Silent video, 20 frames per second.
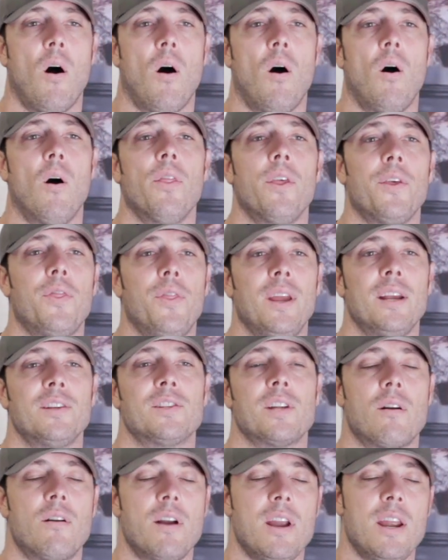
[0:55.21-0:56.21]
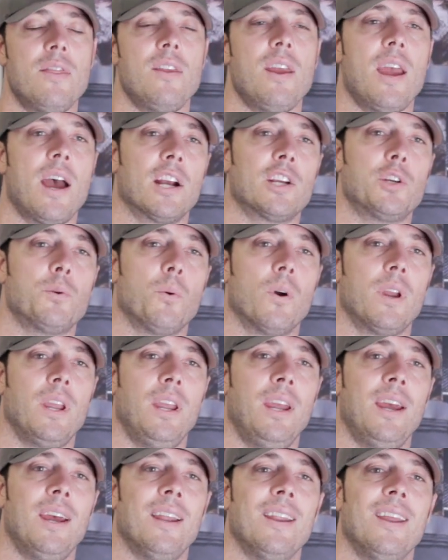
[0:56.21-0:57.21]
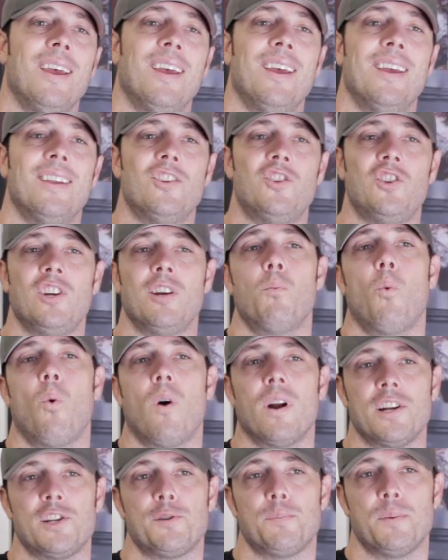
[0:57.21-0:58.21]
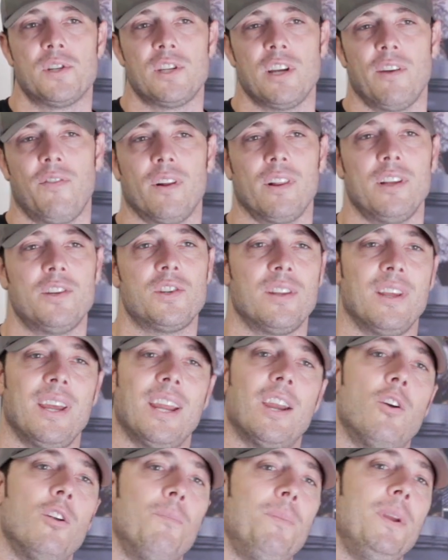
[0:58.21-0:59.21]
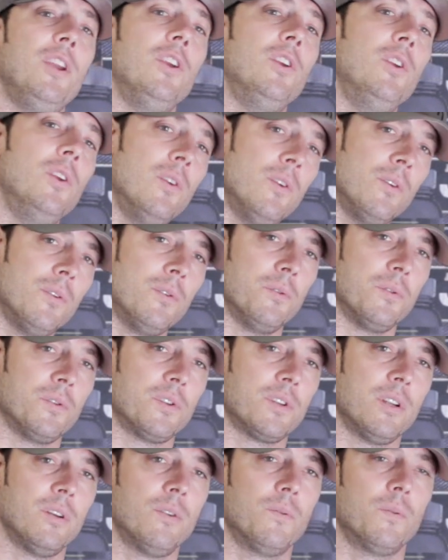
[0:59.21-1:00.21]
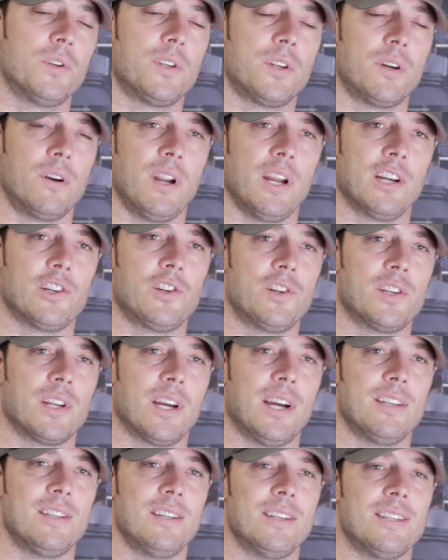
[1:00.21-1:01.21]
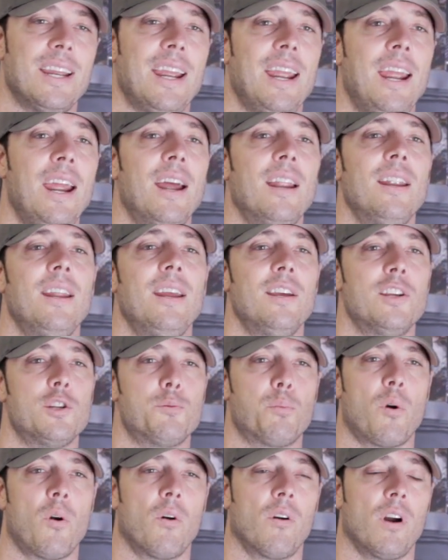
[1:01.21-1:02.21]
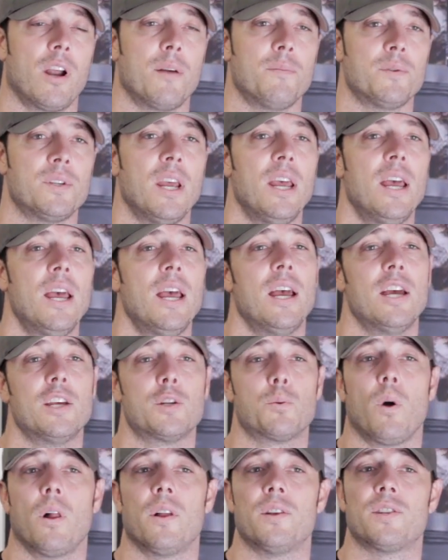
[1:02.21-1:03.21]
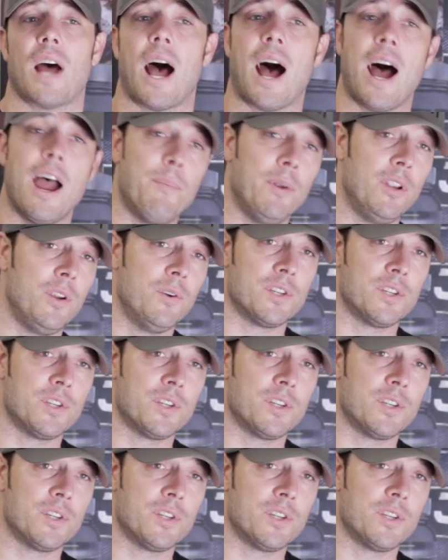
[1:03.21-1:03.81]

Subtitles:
all the things that are in the actual kit, Jim wanted specifically so they could be used with certain exercises and his programs, as well as I've been